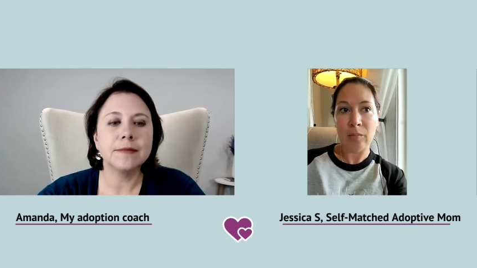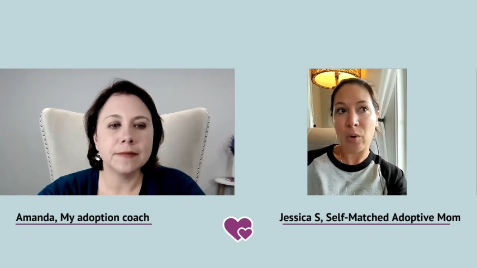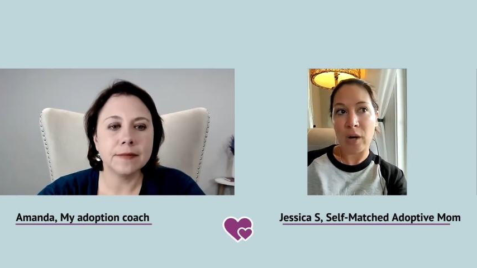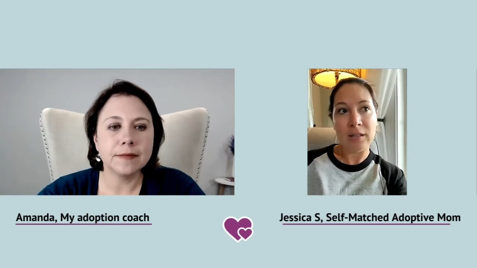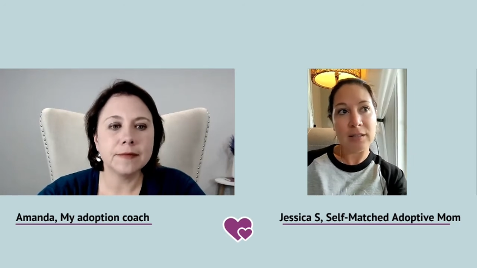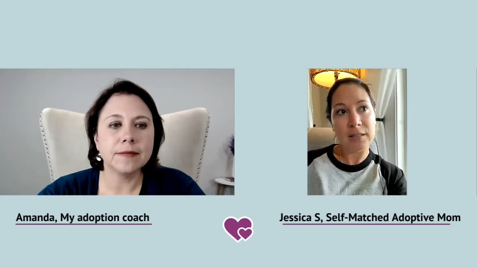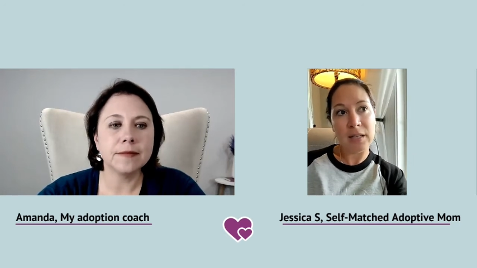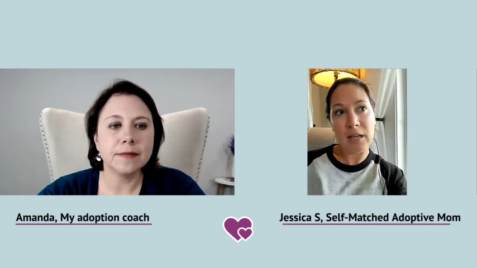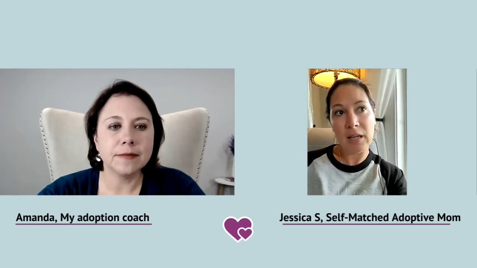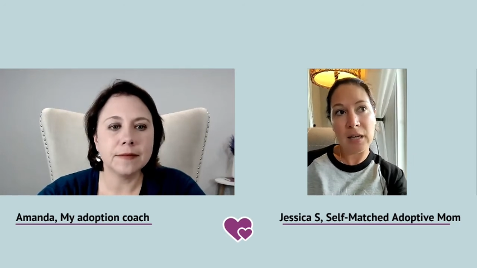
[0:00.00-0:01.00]

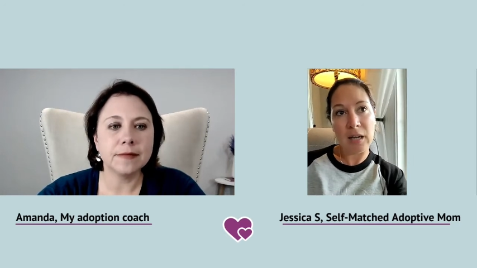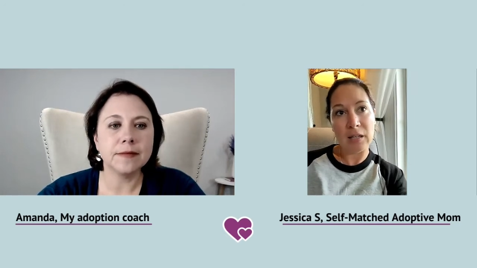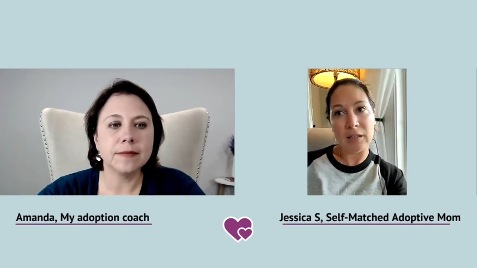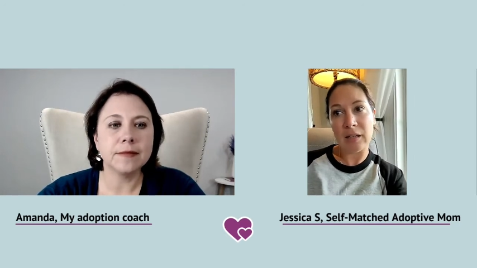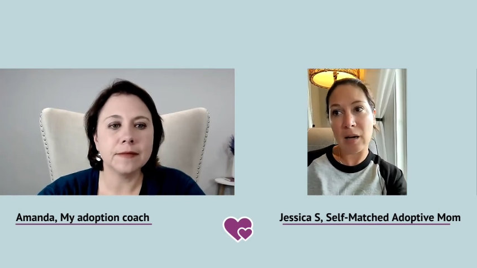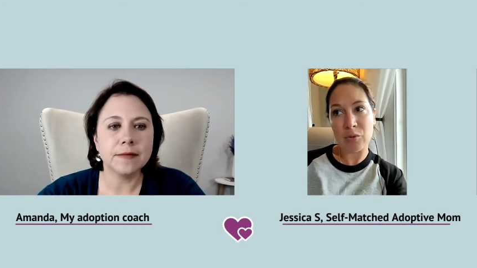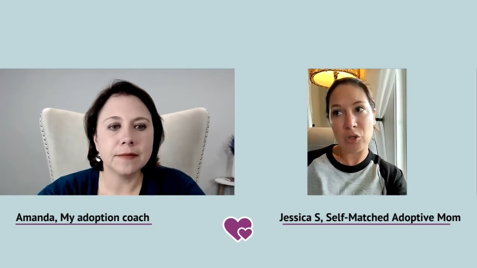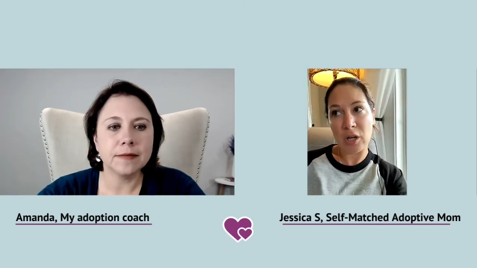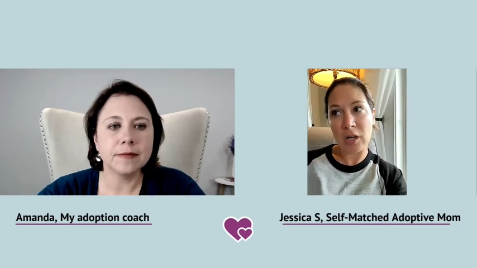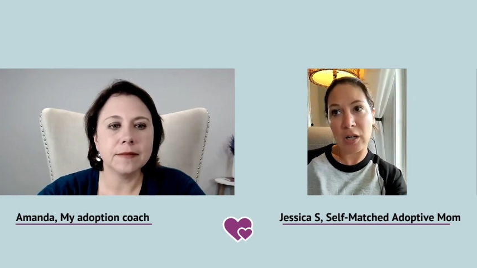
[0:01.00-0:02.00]
Speaker 1: pregnancy and
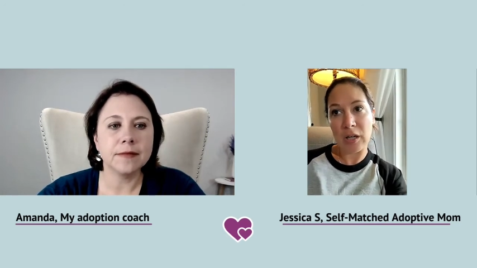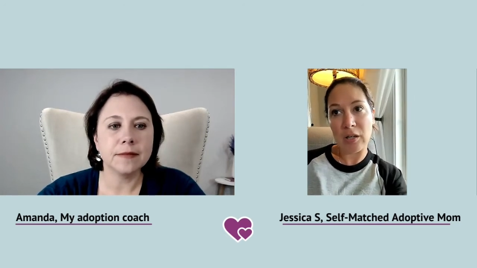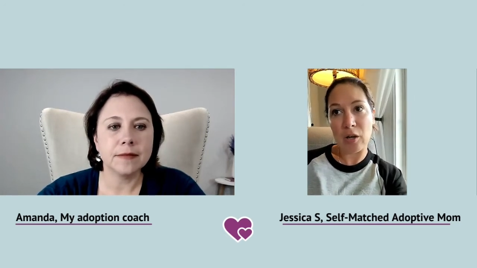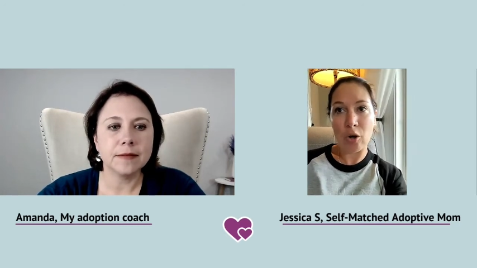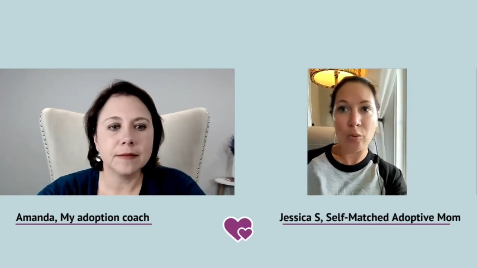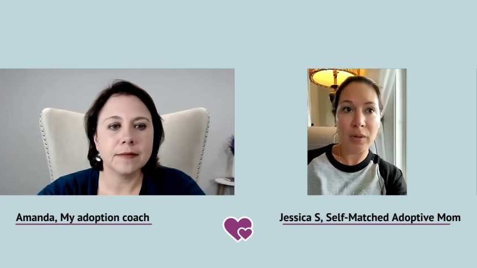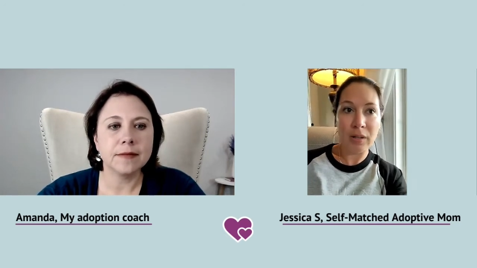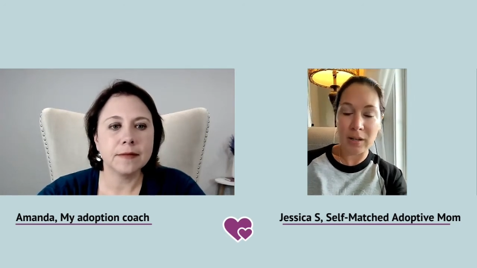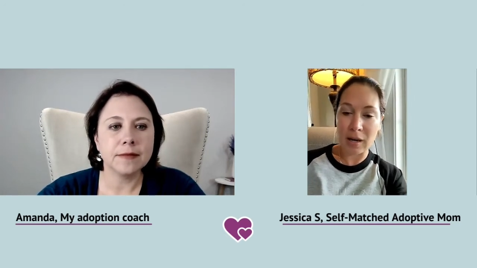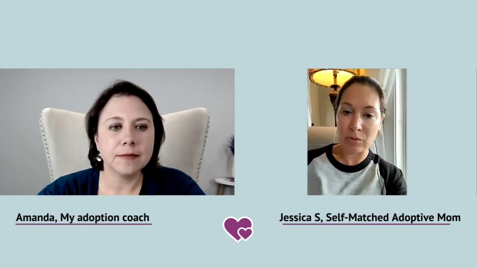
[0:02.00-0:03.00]
adoption, open
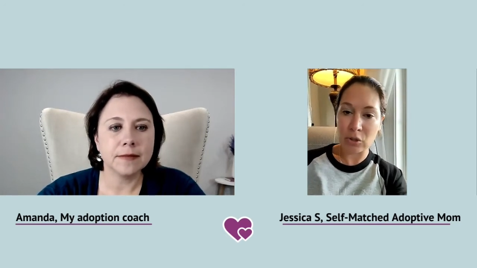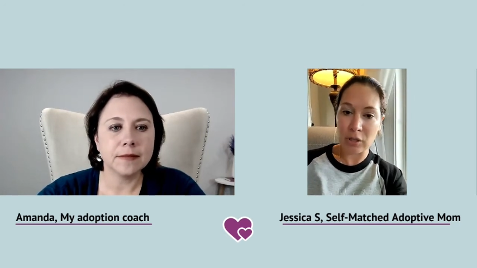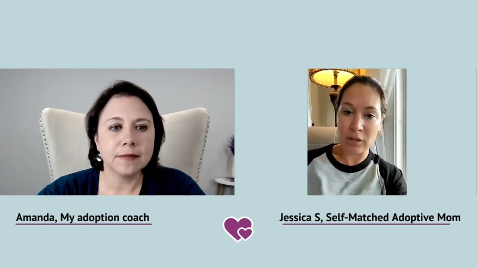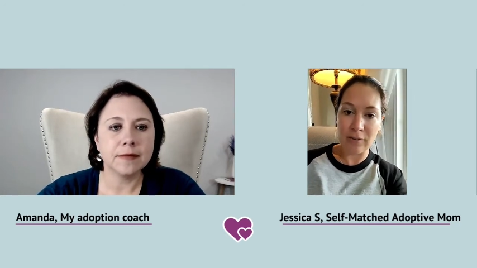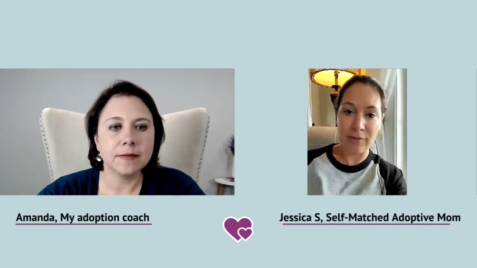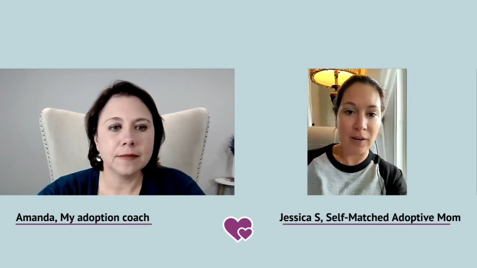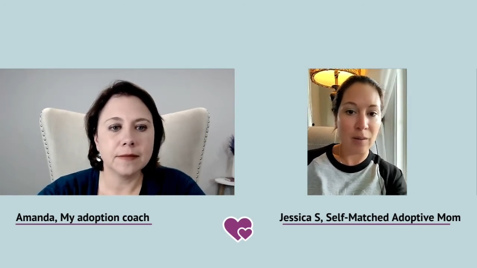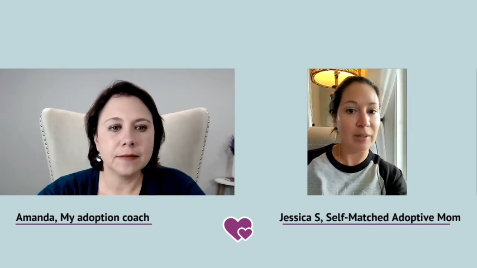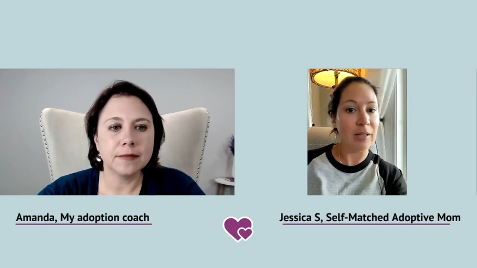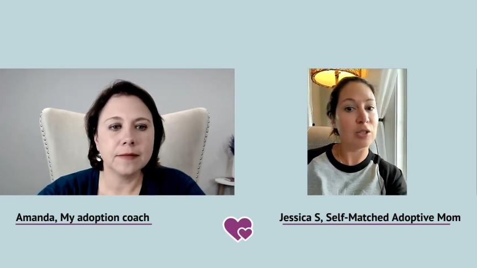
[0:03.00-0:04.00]
adoption,
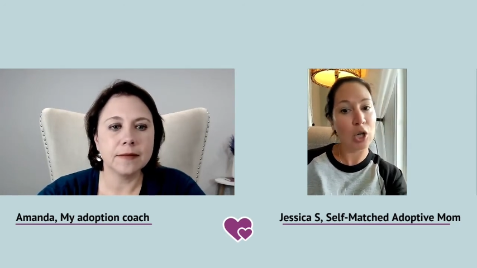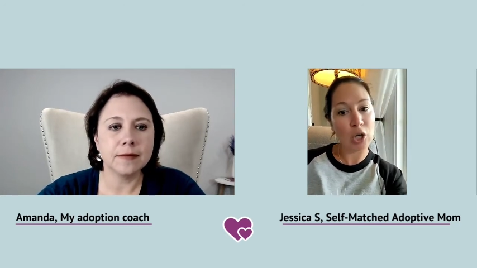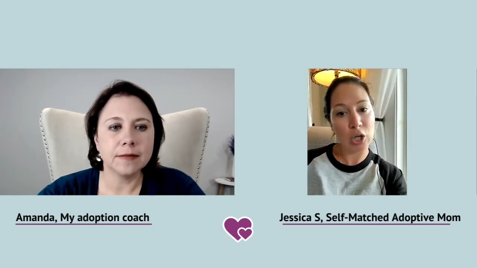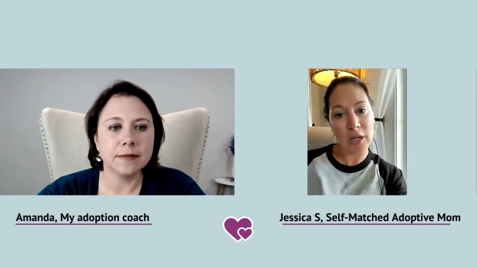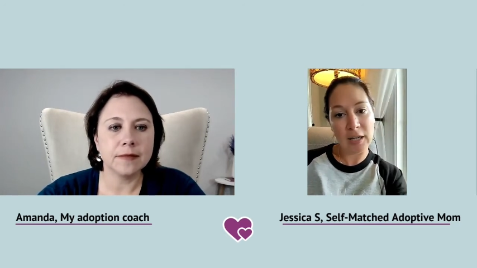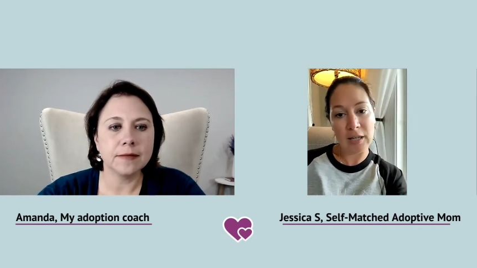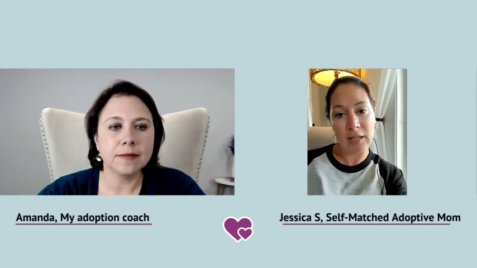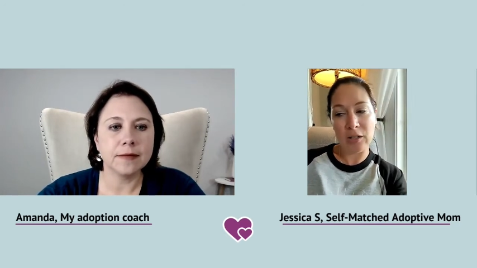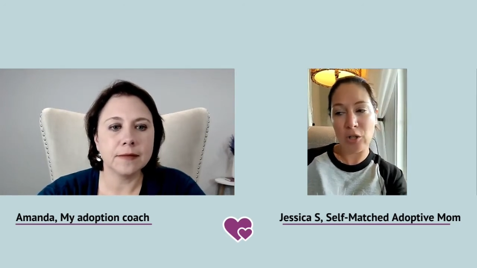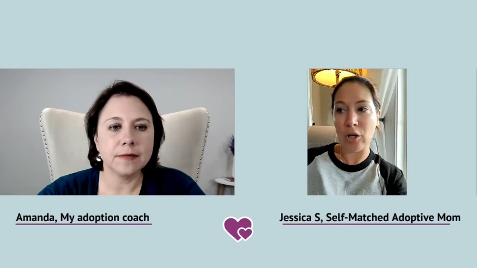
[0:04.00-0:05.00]
family
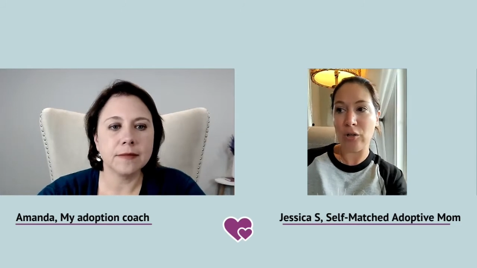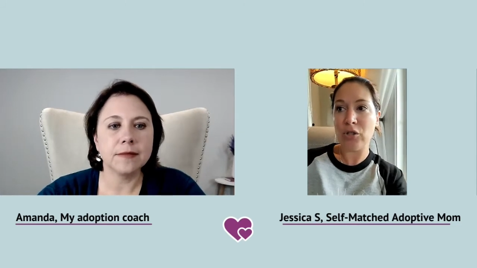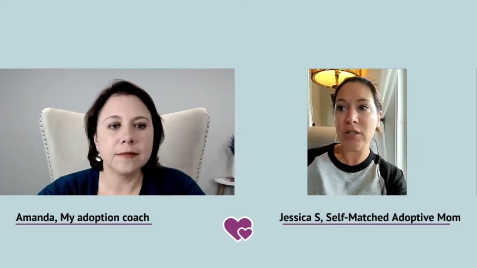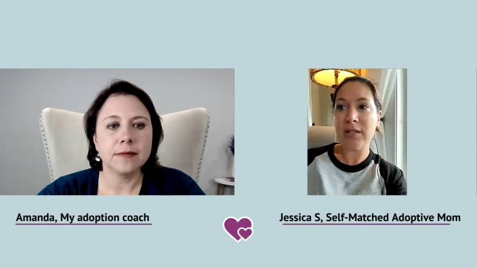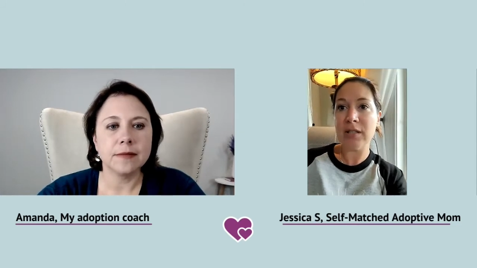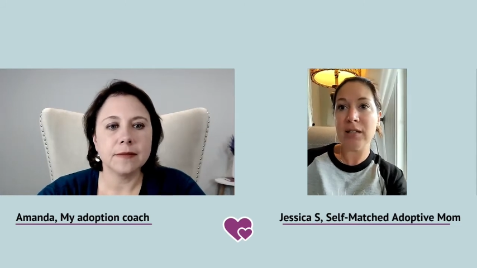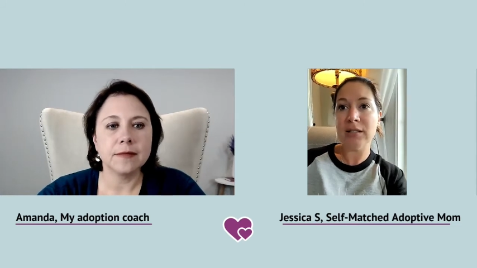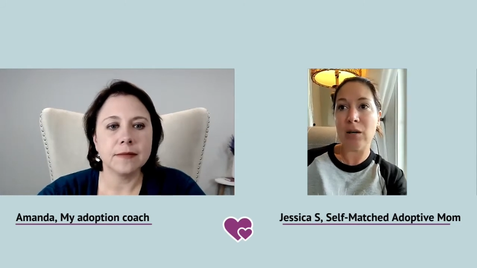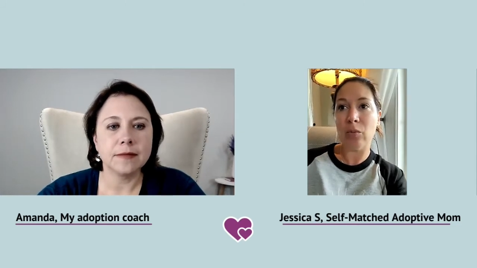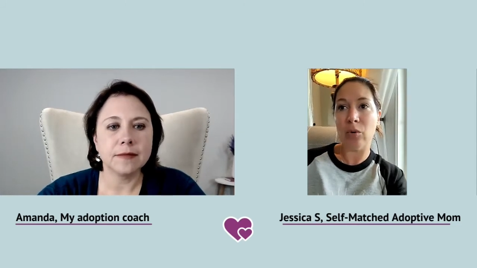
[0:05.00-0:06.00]
attorney, you know, just
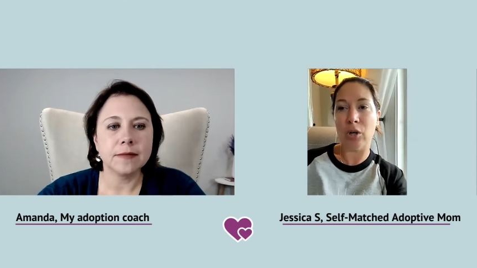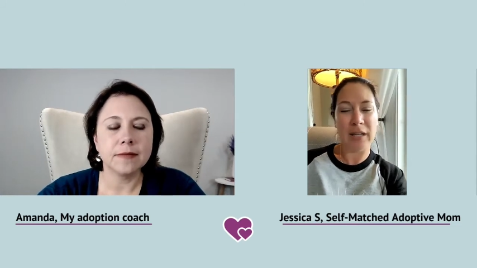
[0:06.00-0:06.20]
things that were